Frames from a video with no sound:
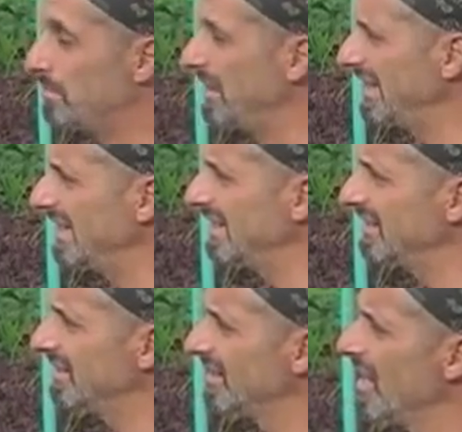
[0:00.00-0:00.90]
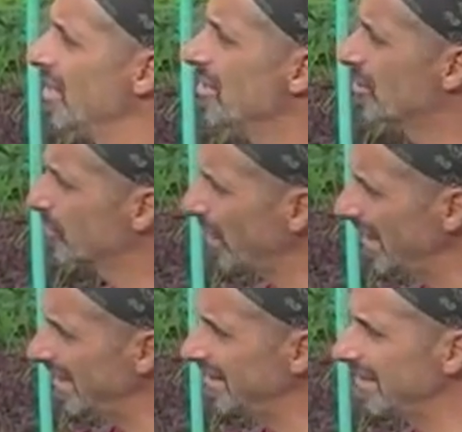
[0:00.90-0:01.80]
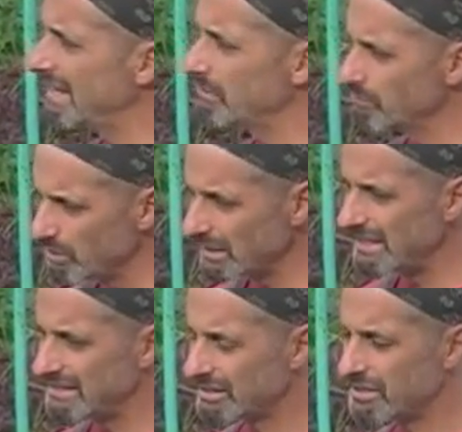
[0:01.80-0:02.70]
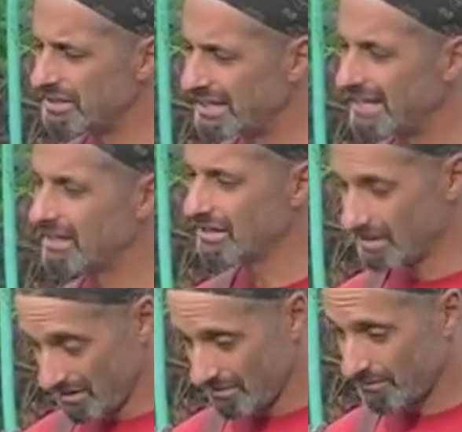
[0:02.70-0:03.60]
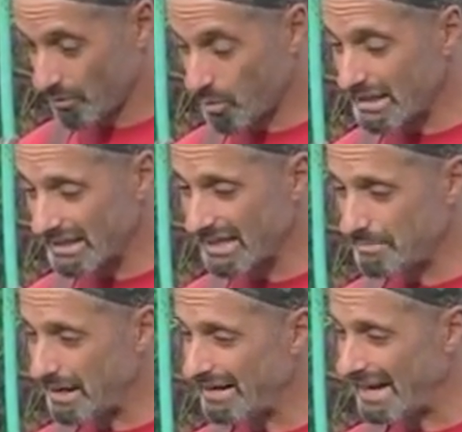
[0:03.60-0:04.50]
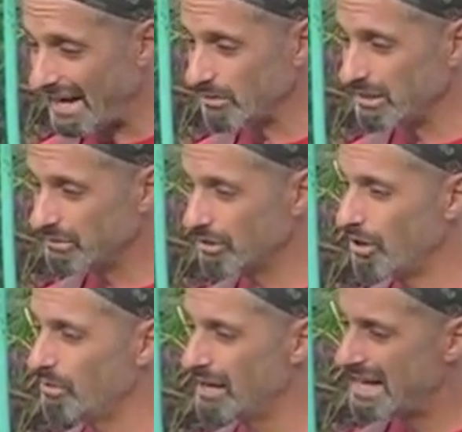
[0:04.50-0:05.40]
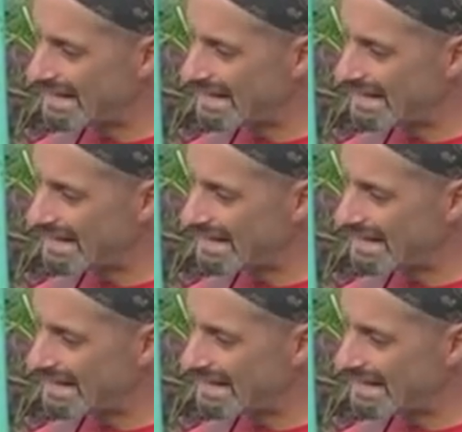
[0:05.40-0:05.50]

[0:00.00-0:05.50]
beans, the grains, and we really need to start thinking quickly about how do we grow,